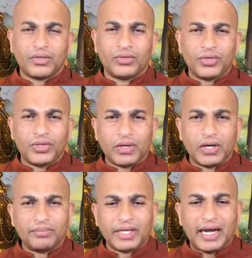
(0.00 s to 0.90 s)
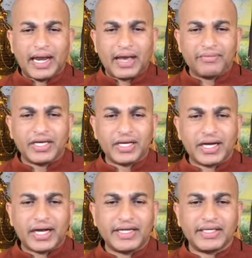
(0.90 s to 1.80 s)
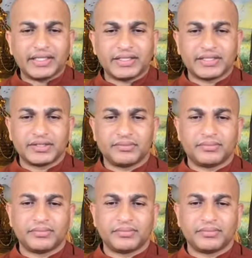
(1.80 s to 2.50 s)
you develop the loving kindness.